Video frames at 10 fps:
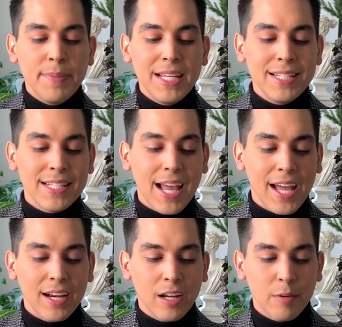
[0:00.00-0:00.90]
piece
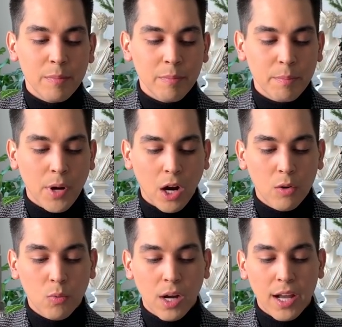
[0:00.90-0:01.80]
set
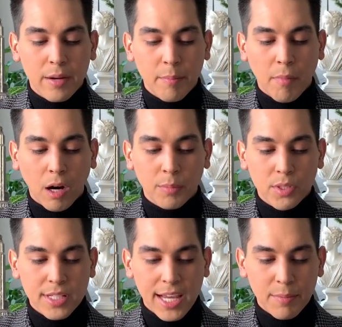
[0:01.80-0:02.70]
part one
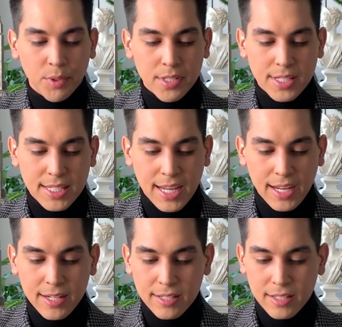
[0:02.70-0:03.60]
marble table set.